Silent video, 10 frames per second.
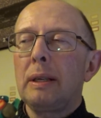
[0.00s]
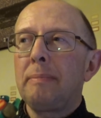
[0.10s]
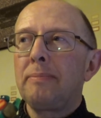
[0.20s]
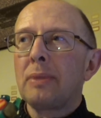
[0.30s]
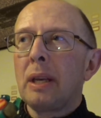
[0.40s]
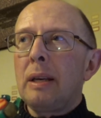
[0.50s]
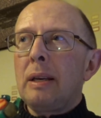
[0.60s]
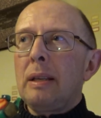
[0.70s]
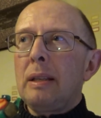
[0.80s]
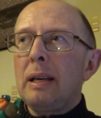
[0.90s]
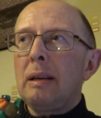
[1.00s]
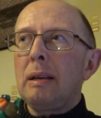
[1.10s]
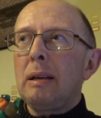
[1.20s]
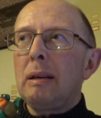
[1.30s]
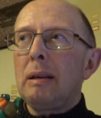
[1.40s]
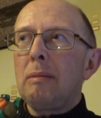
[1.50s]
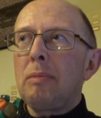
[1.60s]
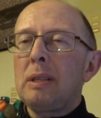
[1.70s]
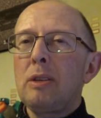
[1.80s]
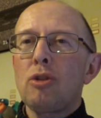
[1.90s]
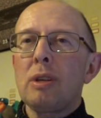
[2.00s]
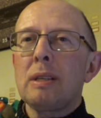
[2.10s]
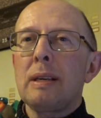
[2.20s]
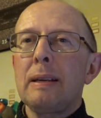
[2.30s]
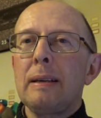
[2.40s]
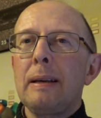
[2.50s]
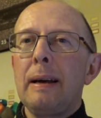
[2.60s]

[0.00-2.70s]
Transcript: Um, that was interesting.